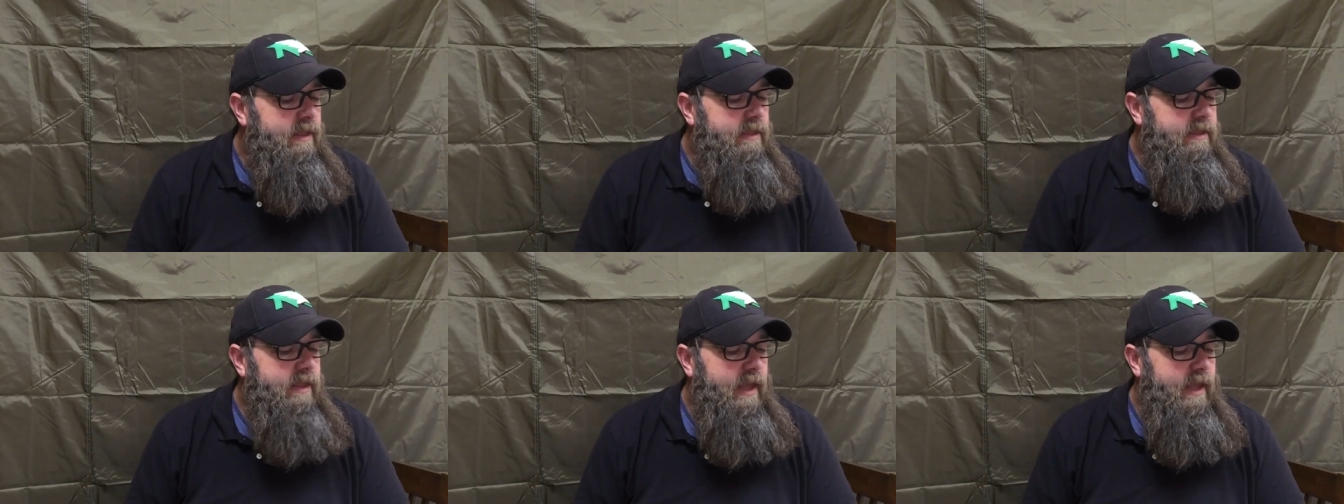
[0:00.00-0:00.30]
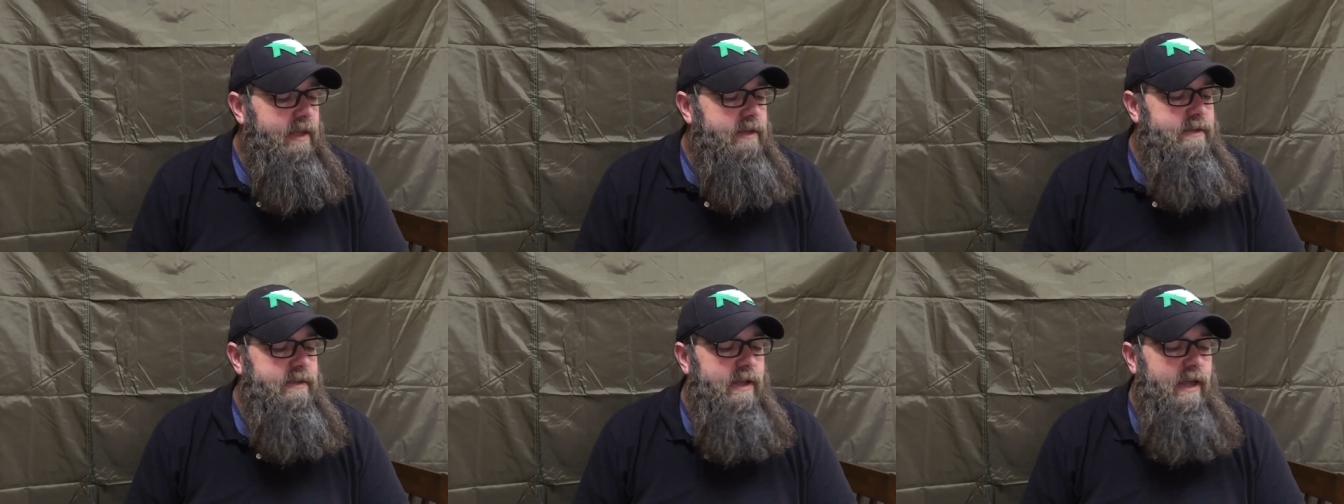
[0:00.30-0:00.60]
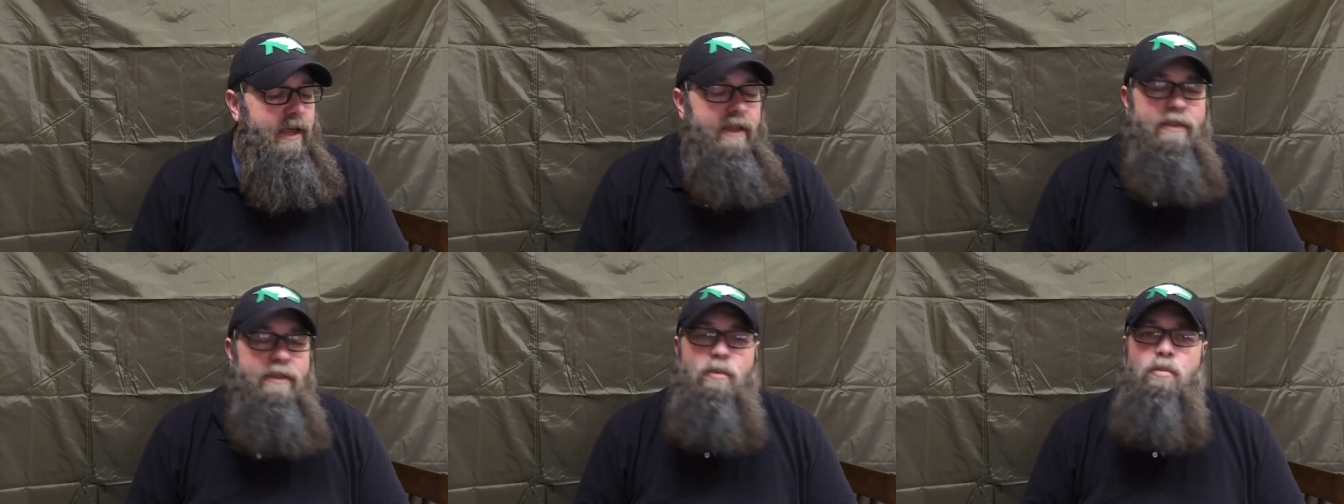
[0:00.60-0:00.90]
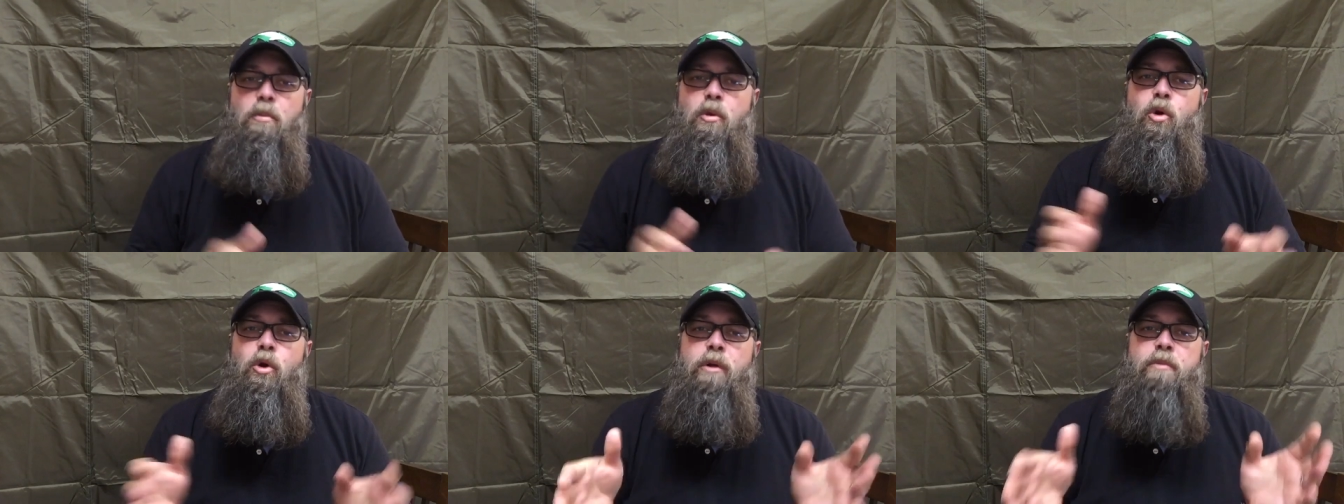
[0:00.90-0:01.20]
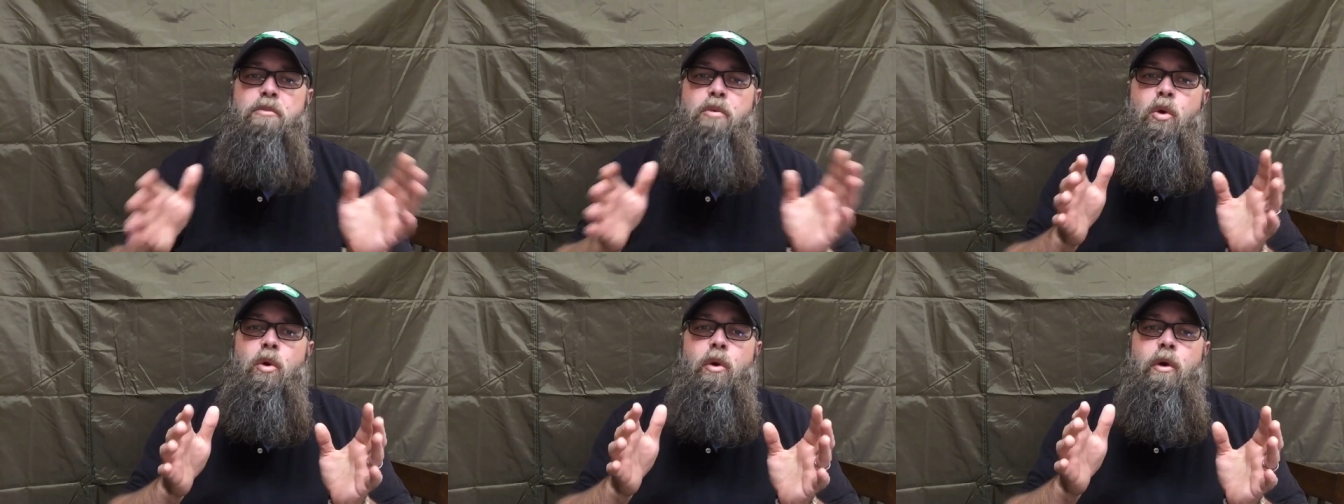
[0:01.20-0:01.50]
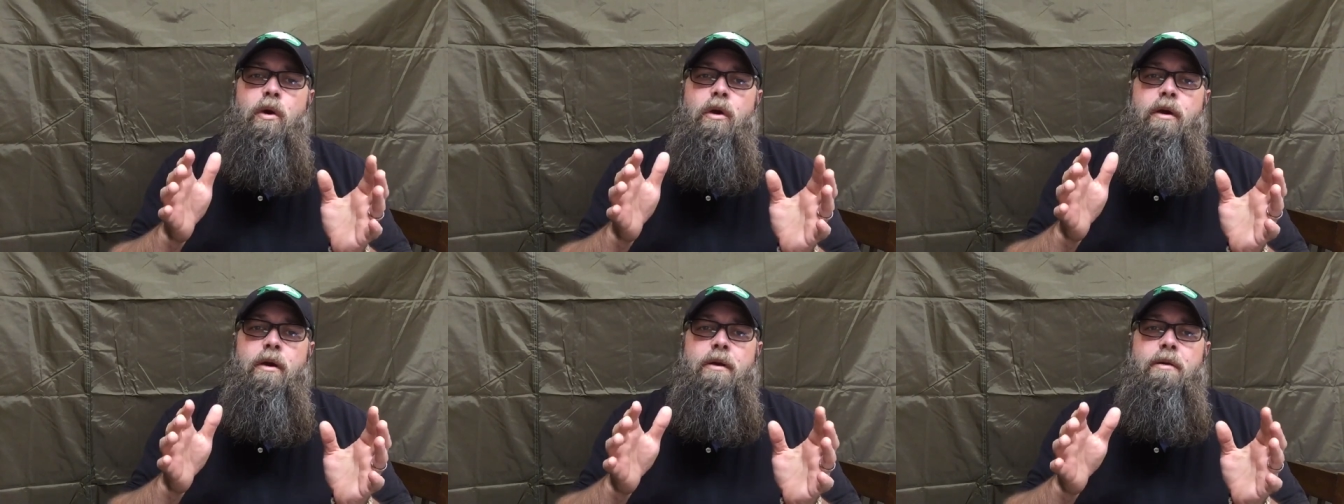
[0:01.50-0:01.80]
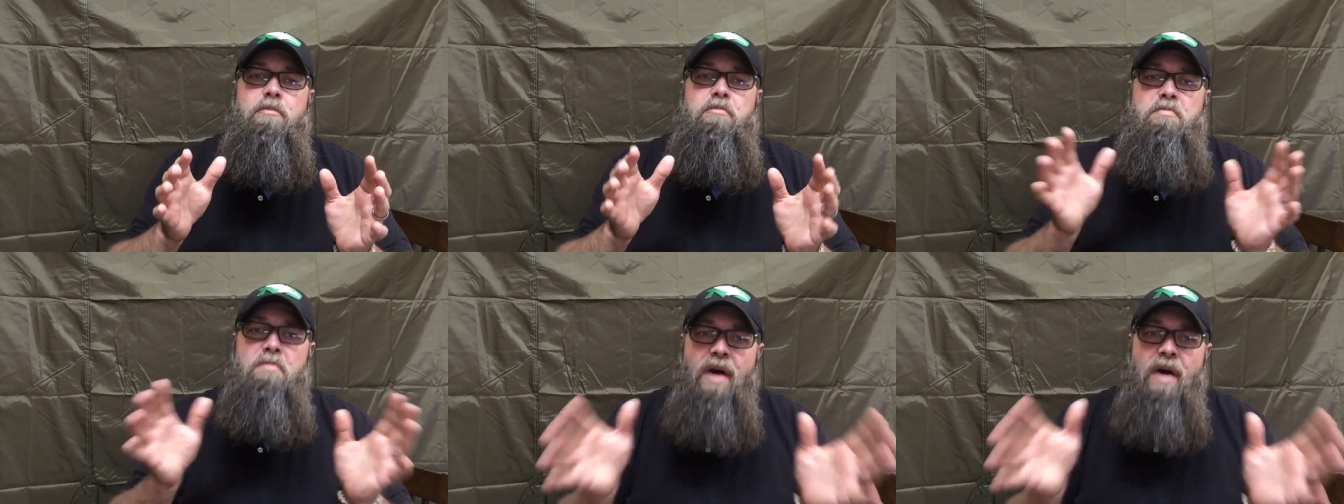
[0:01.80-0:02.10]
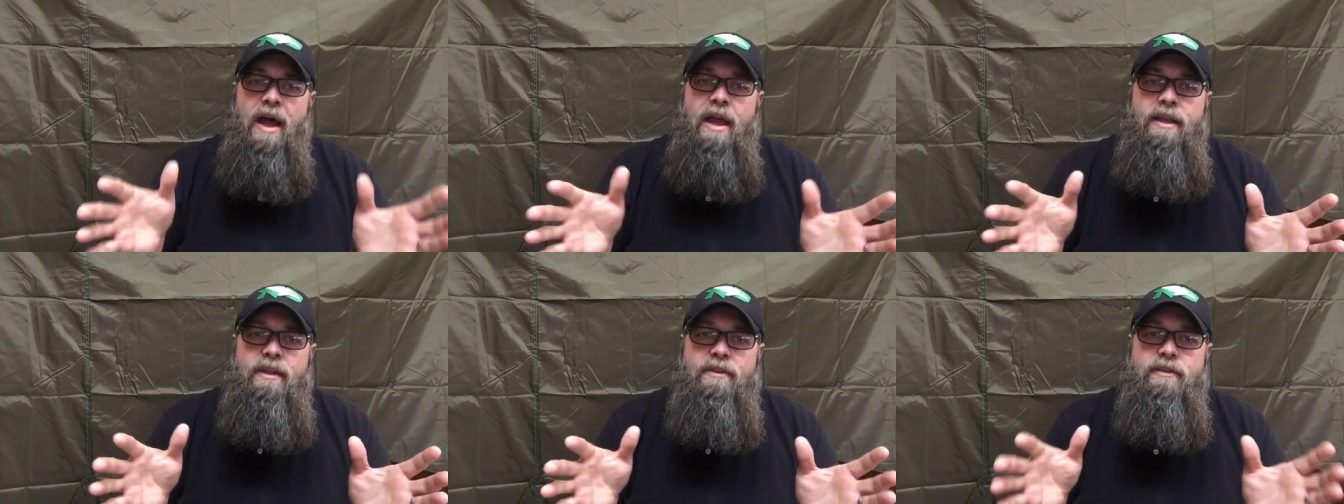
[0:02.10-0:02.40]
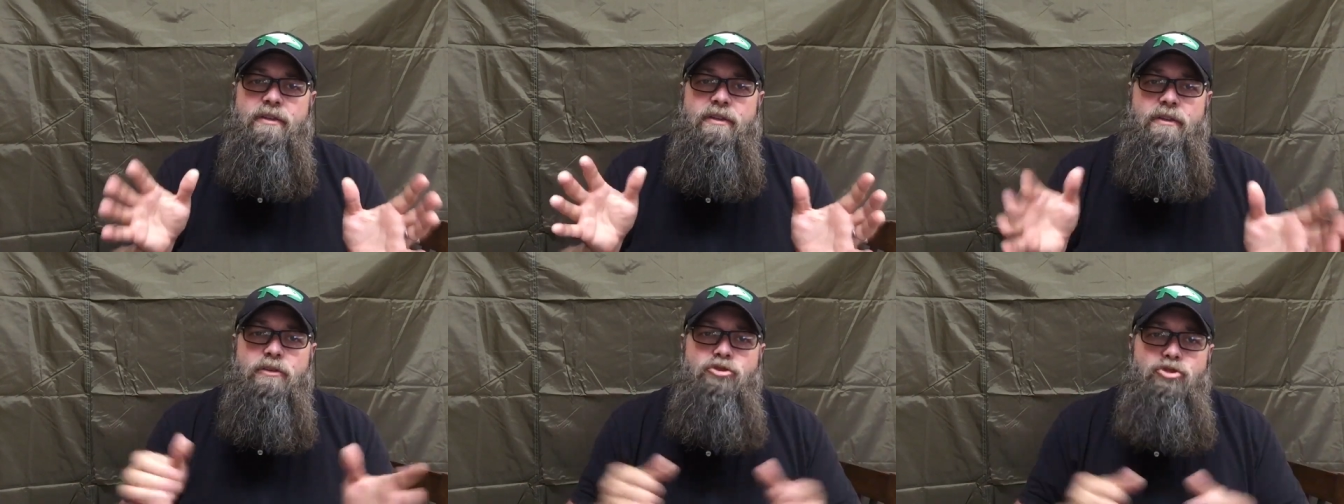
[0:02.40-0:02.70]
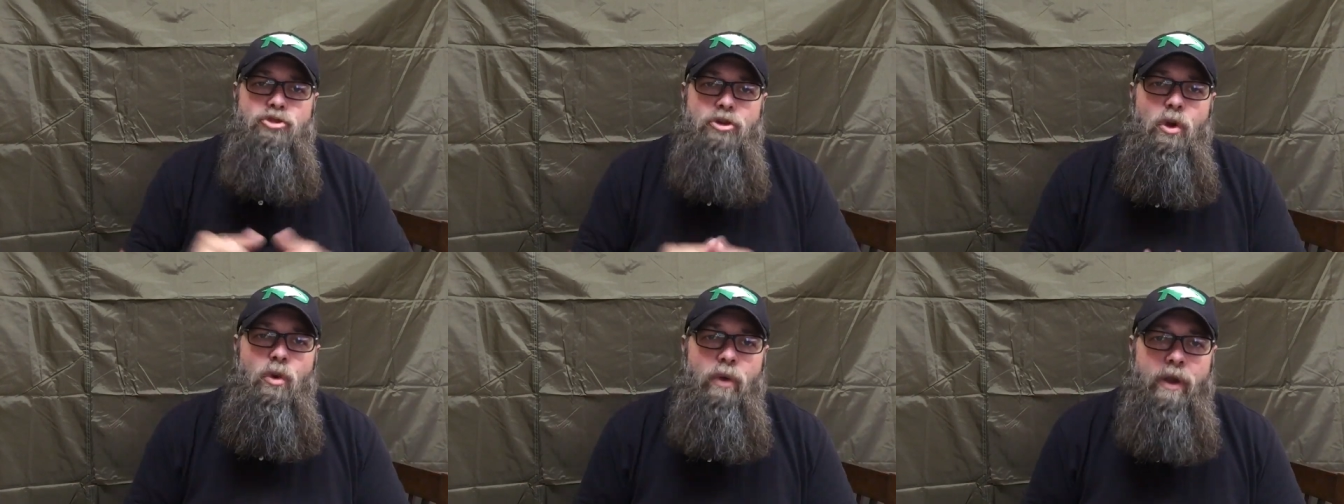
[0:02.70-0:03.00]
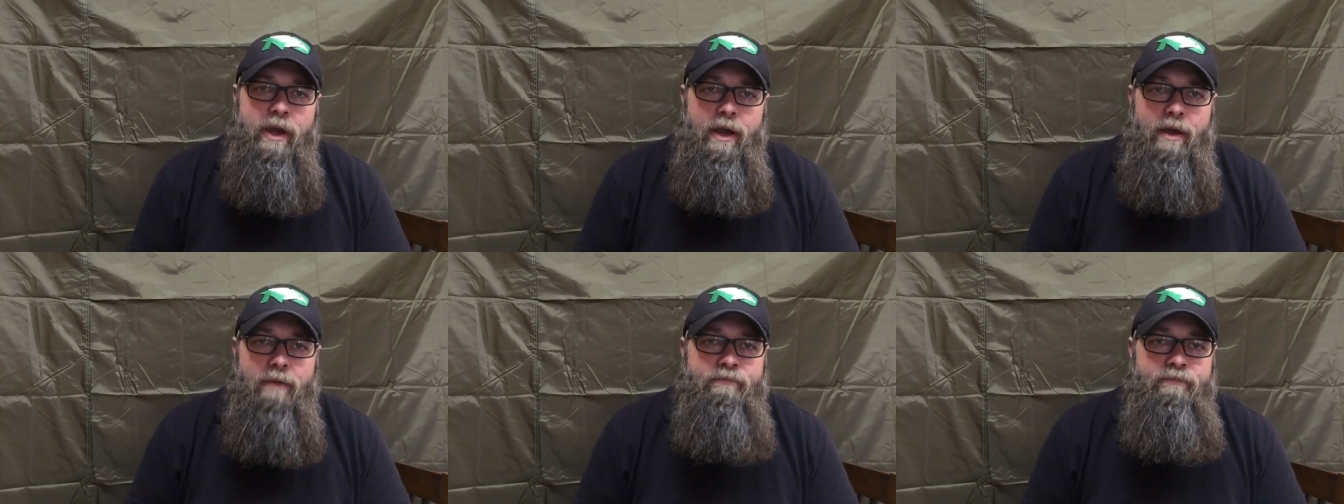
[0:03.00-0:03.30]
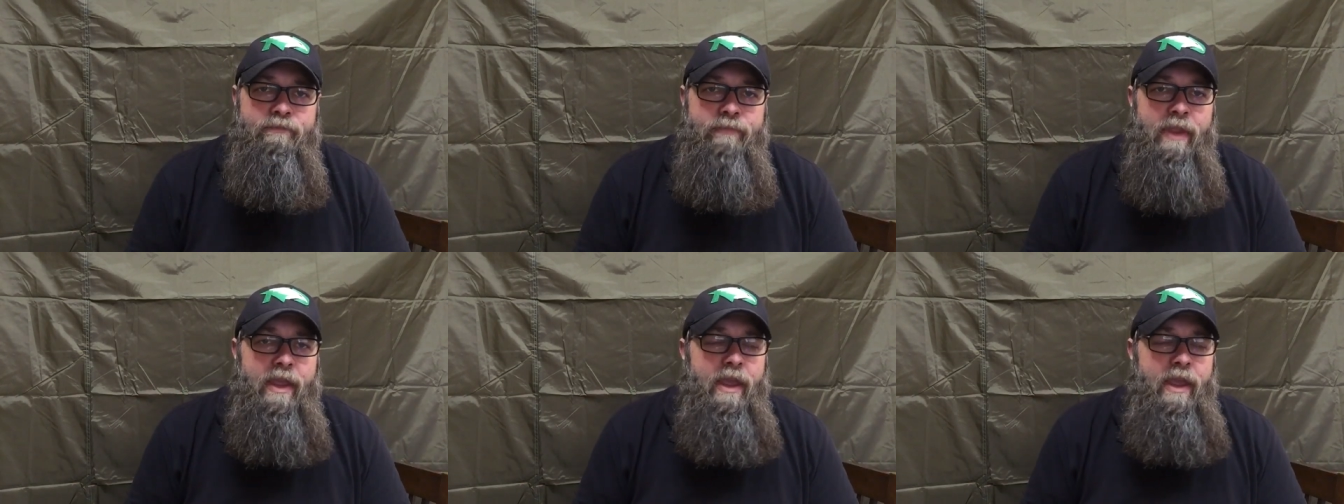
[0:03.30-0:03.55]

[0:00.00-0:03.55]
that uh, there are more and more mice showing up.